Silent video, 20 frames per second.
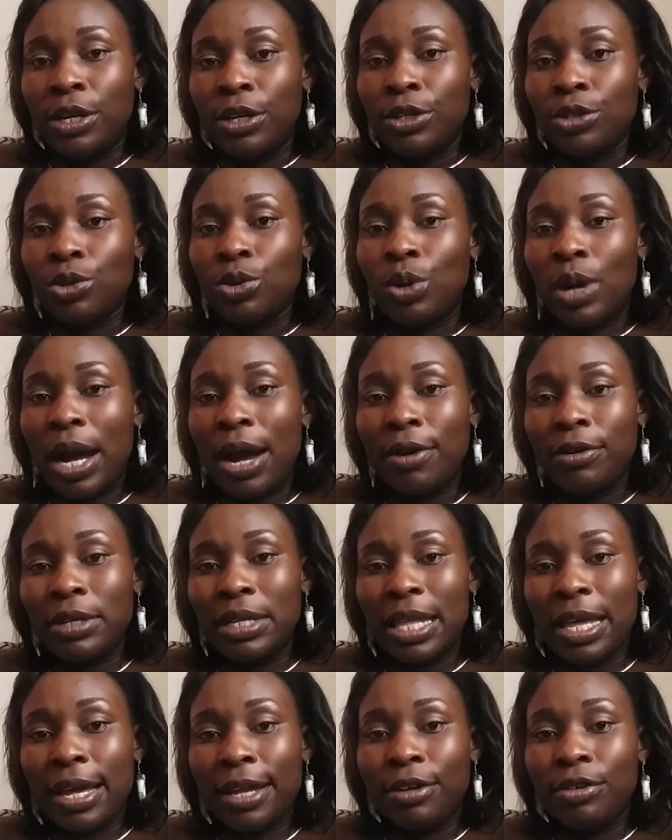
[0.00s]
So how
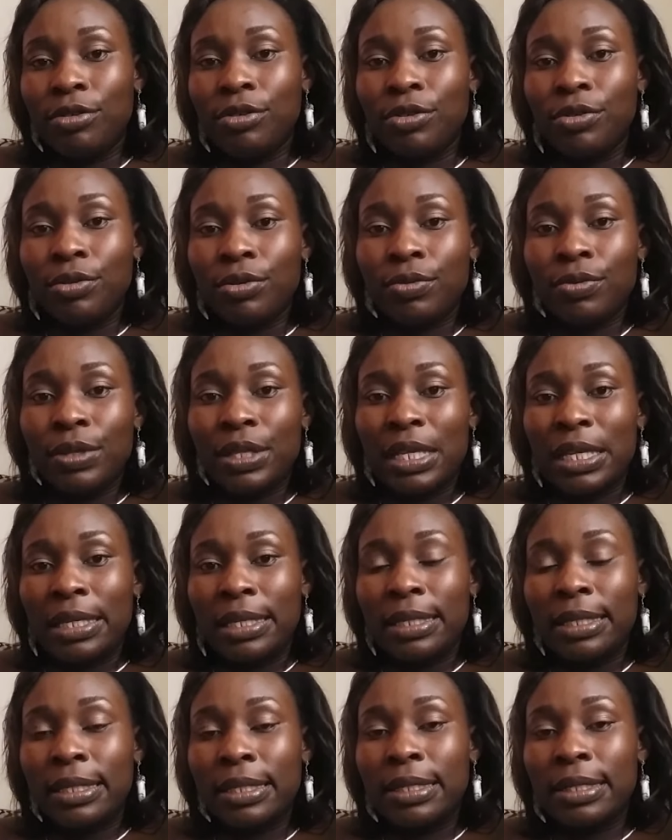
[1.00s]
then do you do
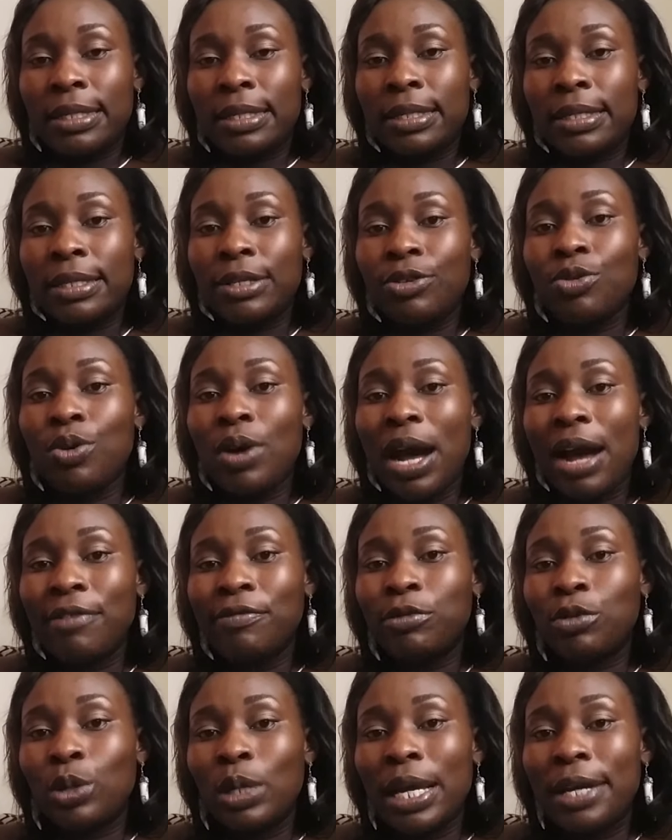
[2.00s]
this? You
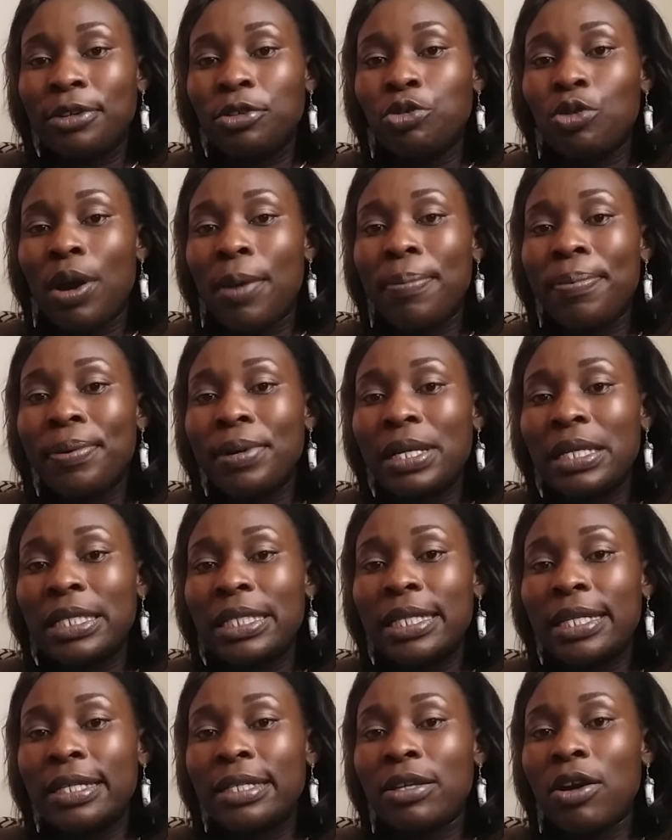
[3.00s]
have to learn to
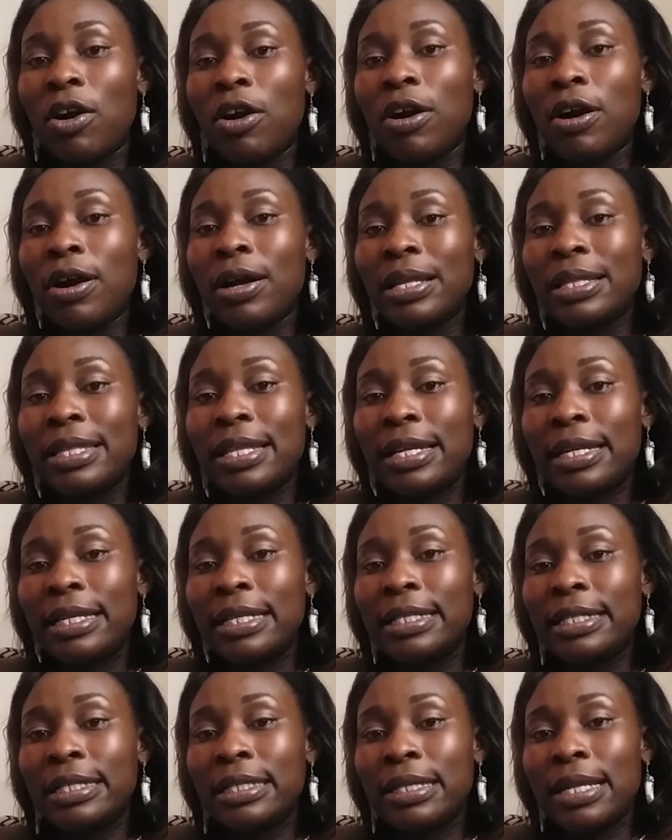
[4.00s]
appreciate all the
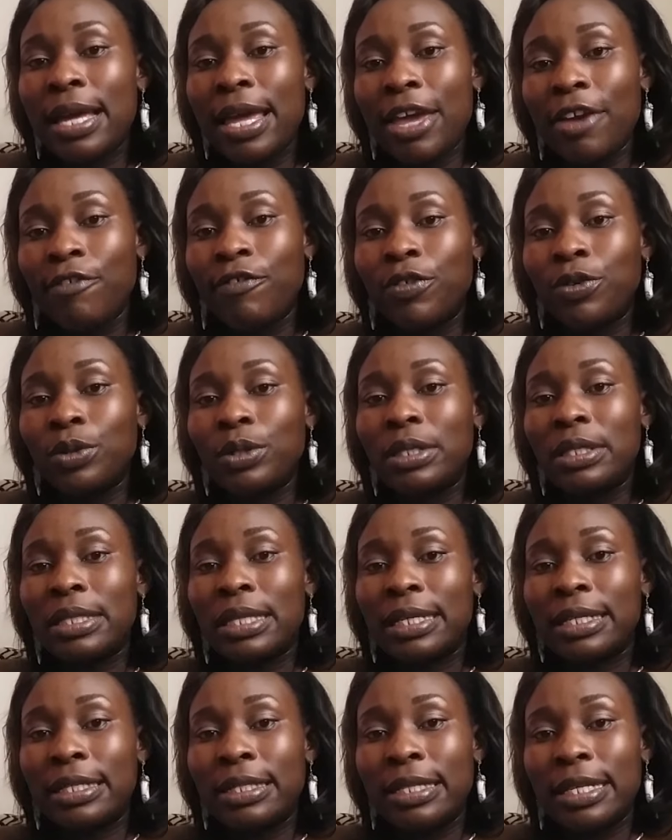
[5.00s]
little efforts
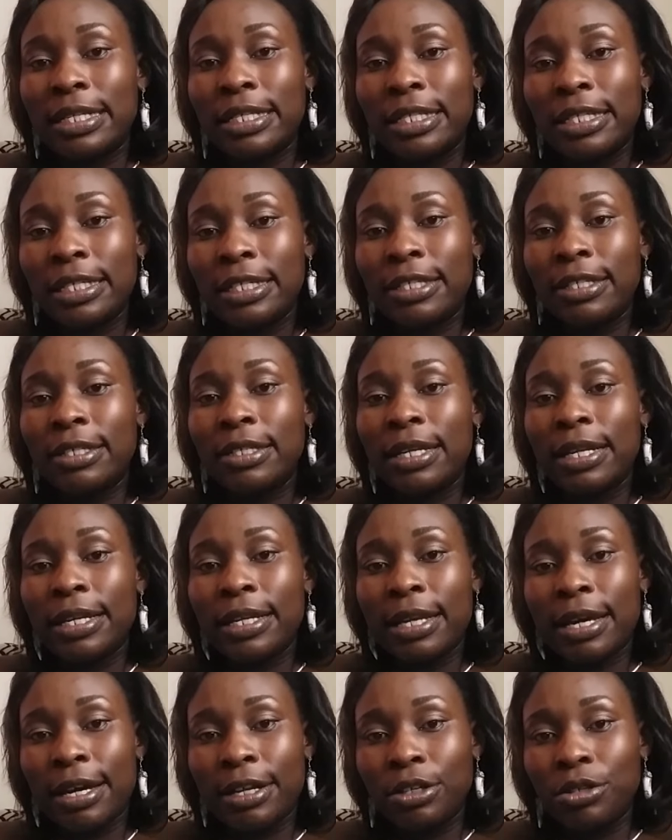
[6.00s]
that the
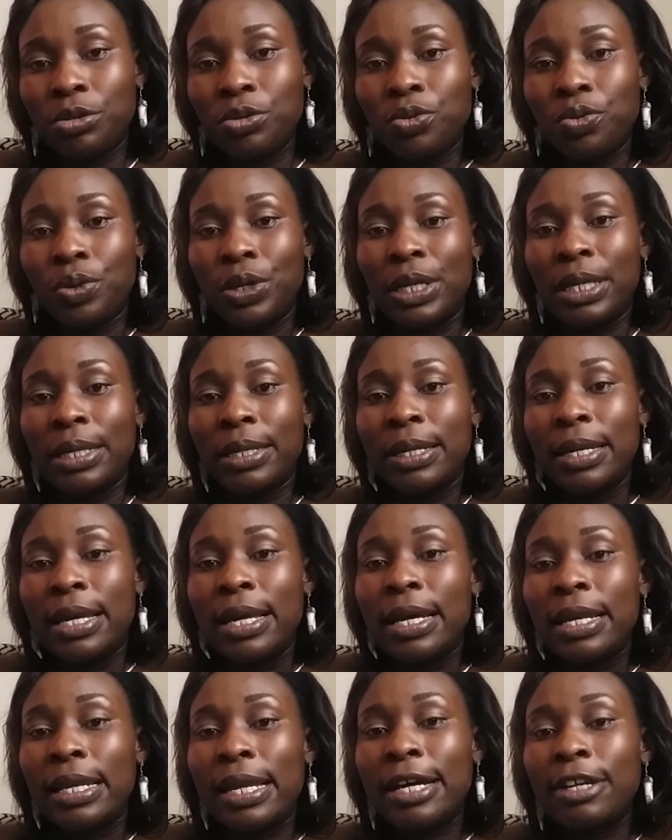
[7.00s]
children are doing.
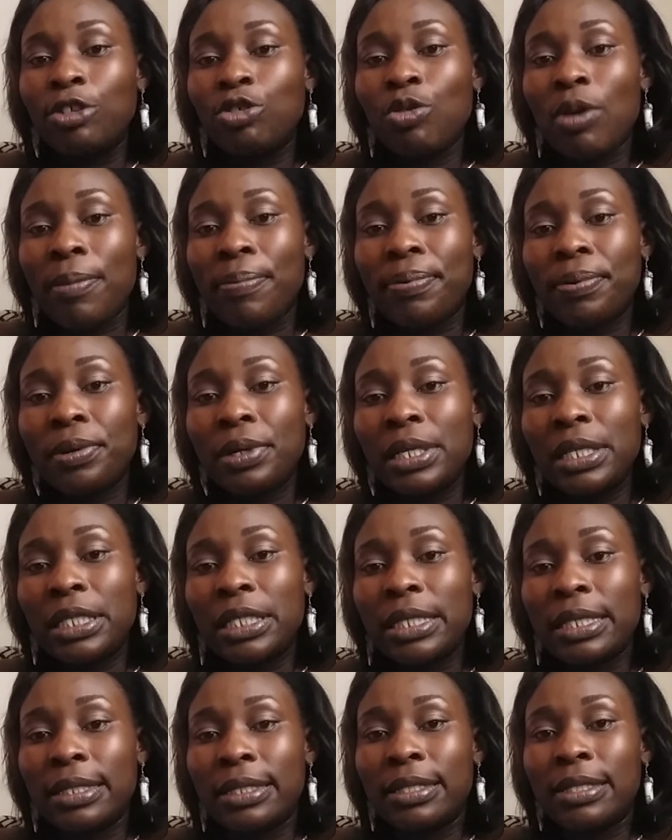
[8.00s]
Learn to
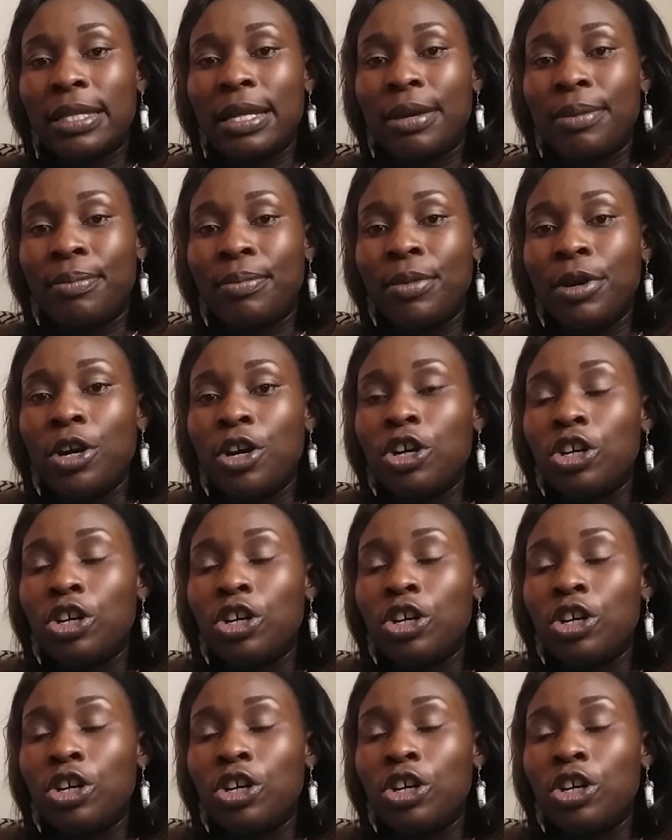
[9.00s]
appreciate them.